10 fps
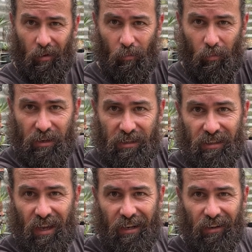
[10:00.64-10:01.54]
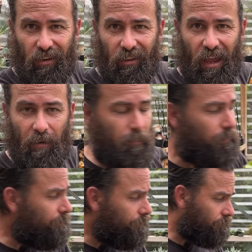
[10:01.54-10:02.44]
Pretty stunning, look at that.
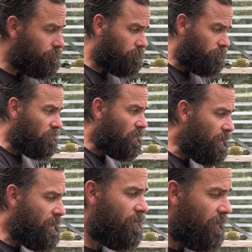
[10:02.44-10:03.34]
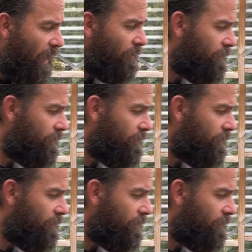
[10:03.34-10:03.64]
Now, the other